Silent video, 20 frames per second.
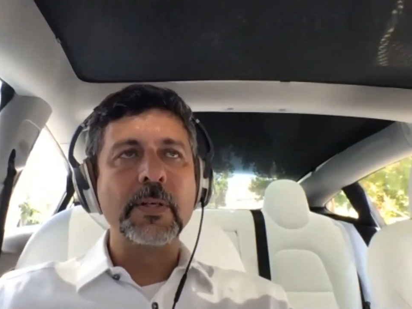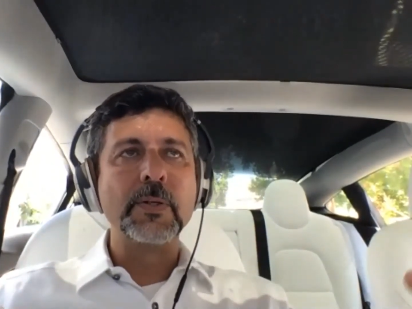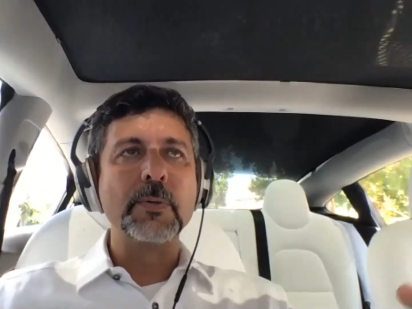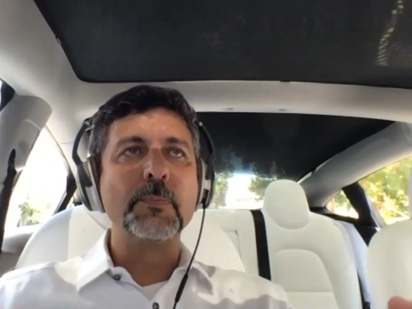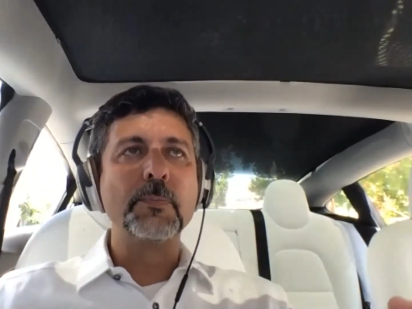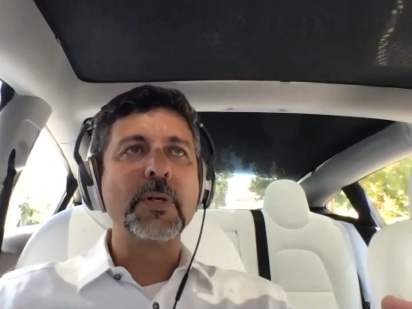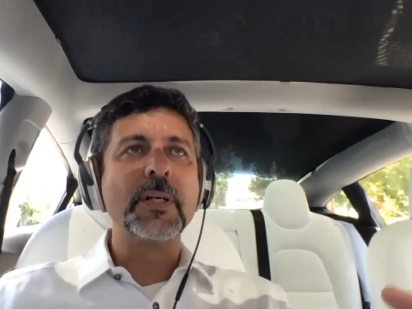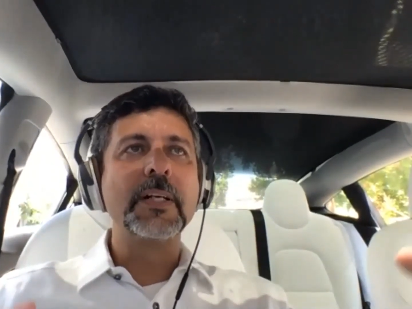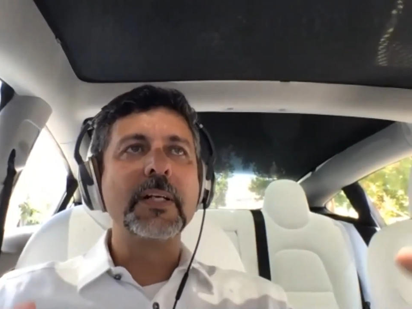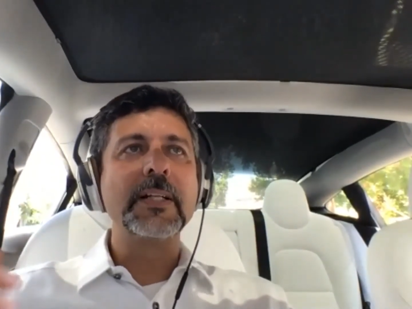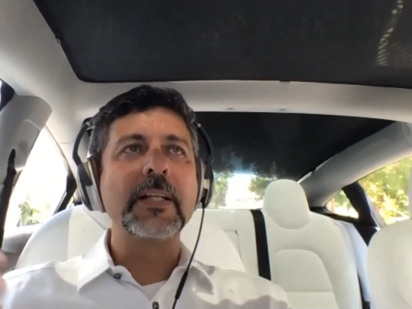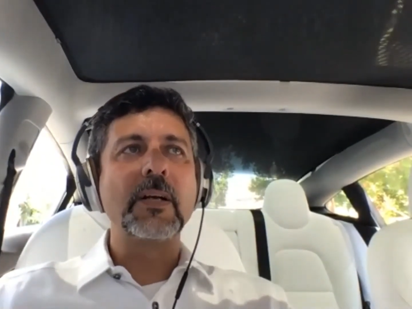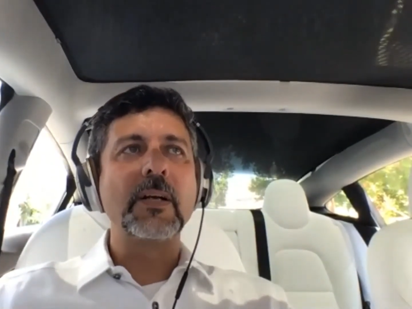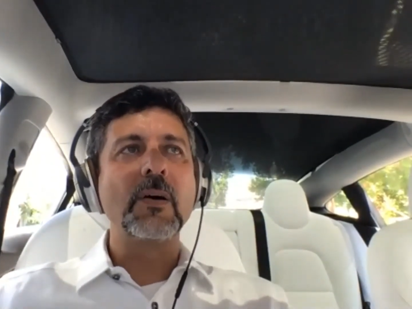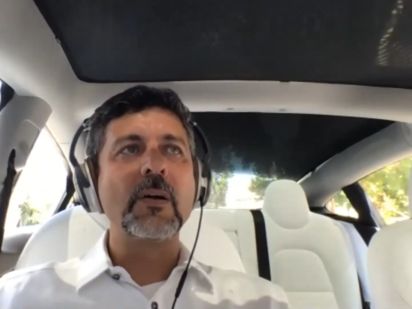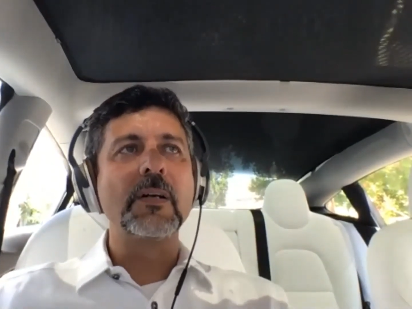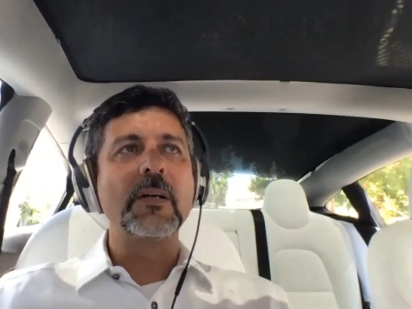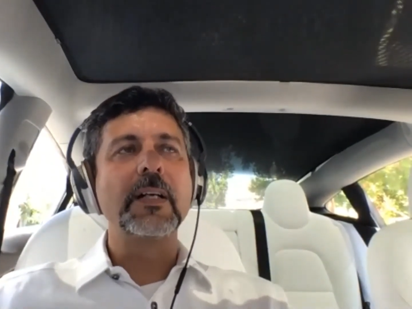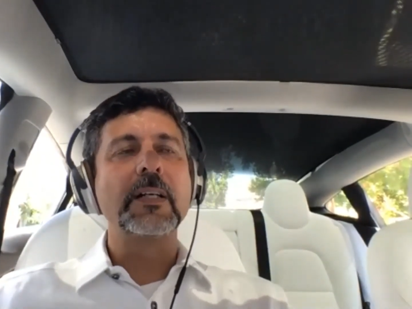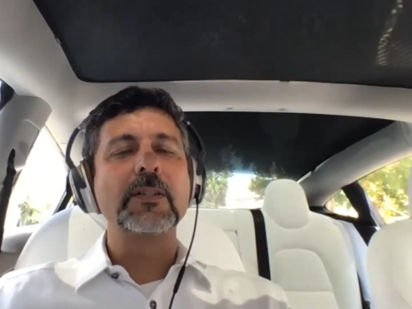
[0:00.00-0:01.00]
it in the
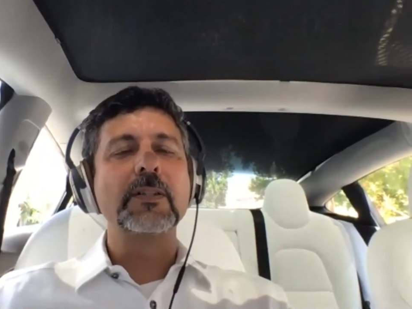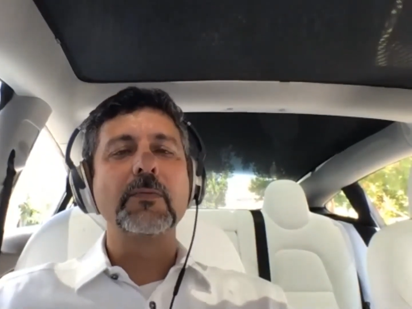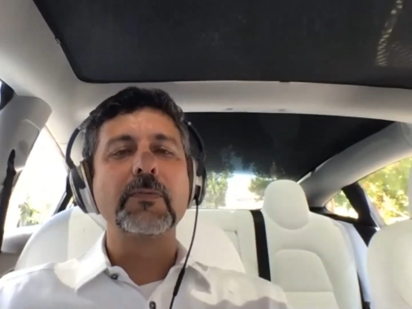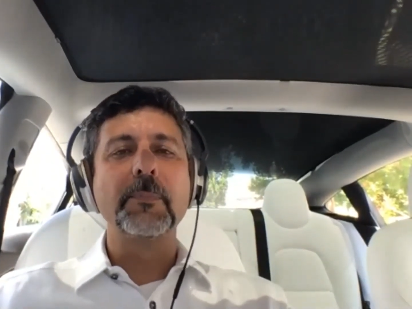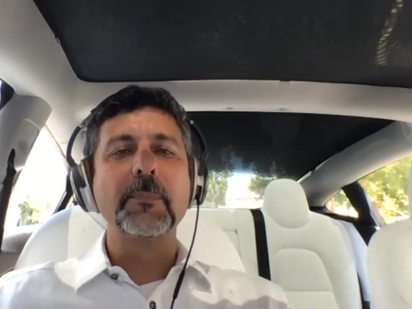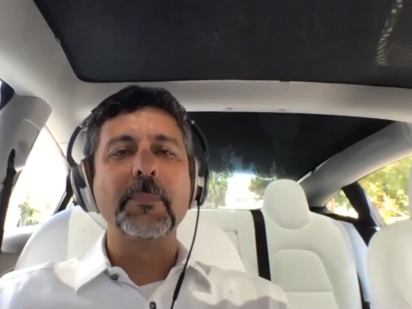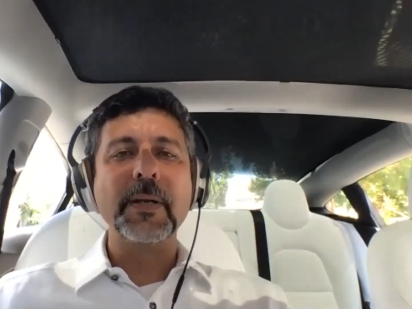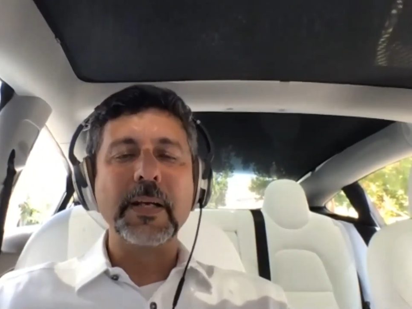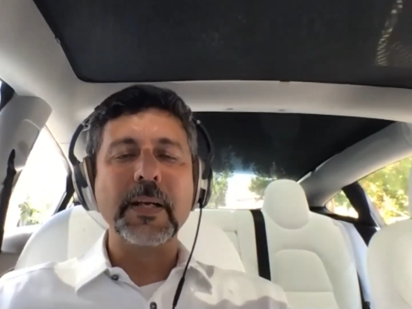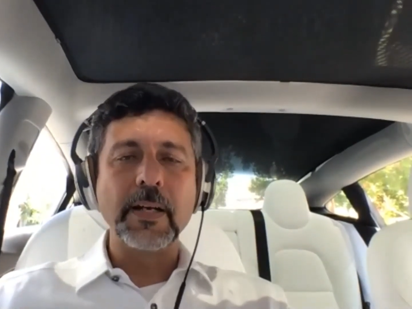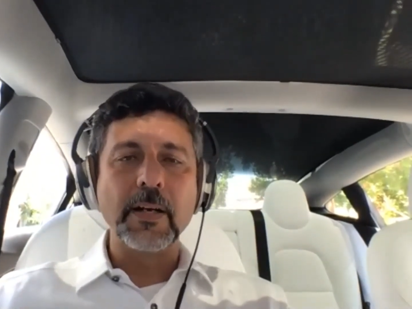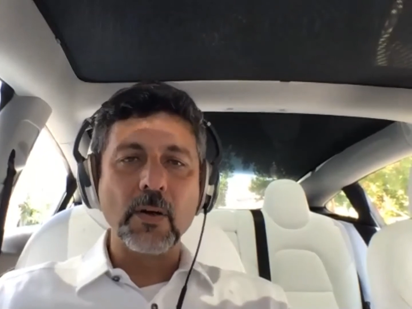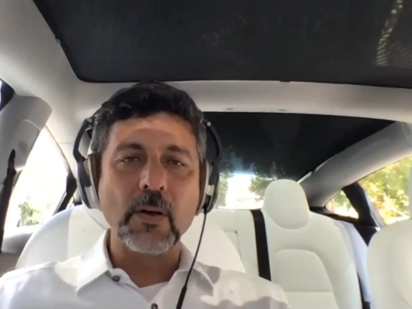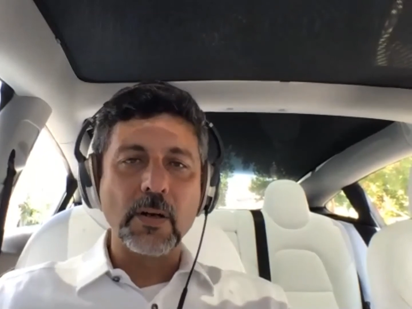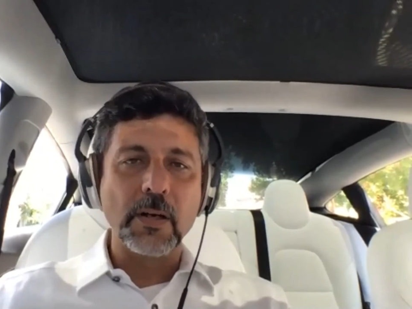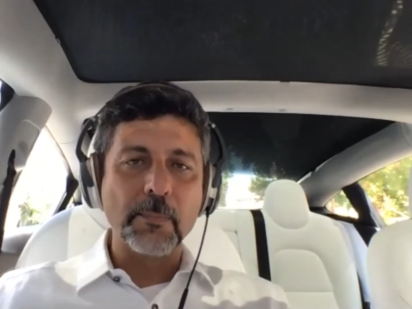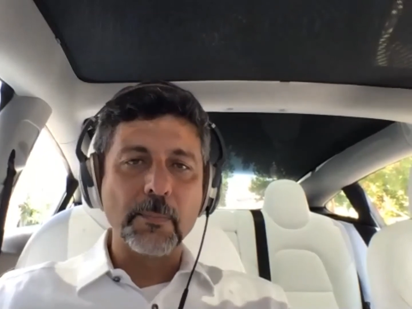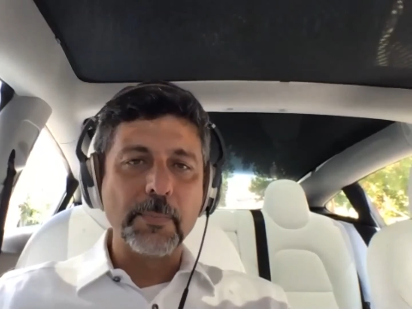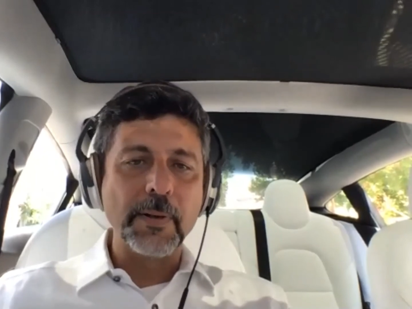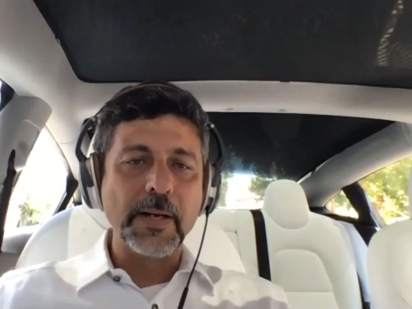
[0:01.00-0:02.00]
context of $1 billion
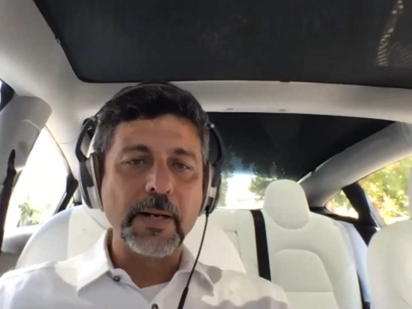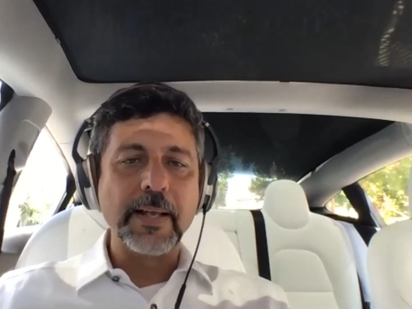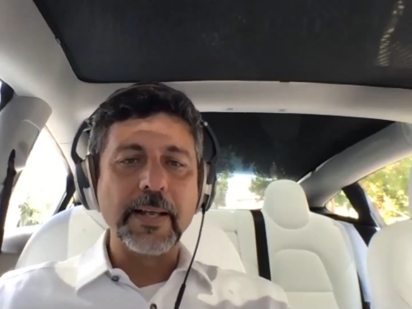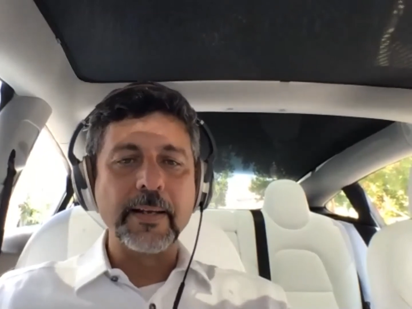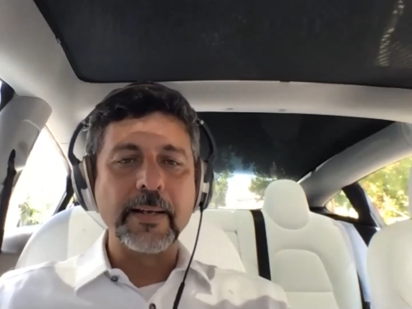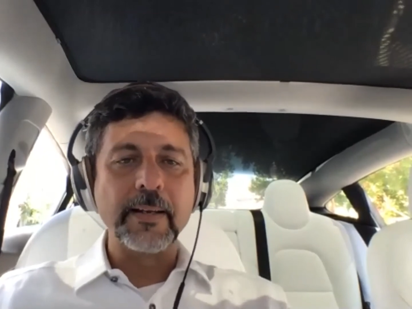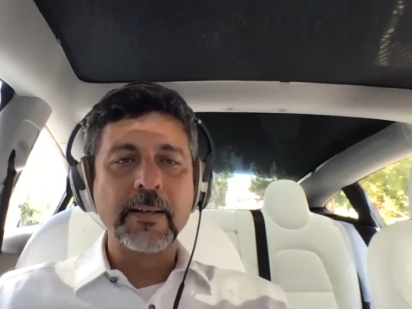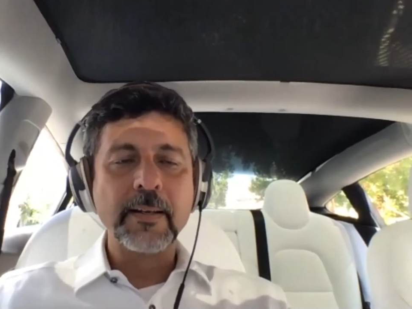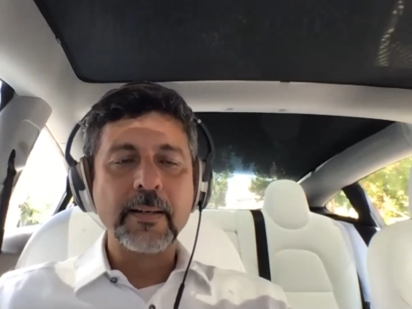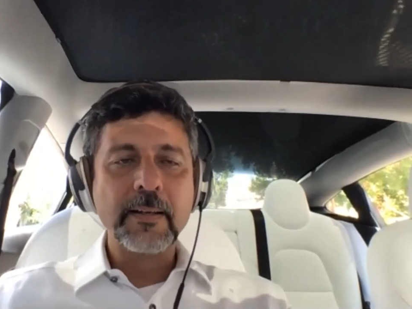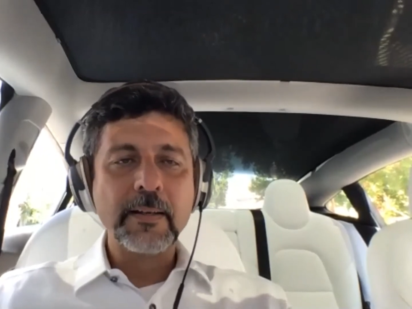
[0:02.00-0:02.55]
building,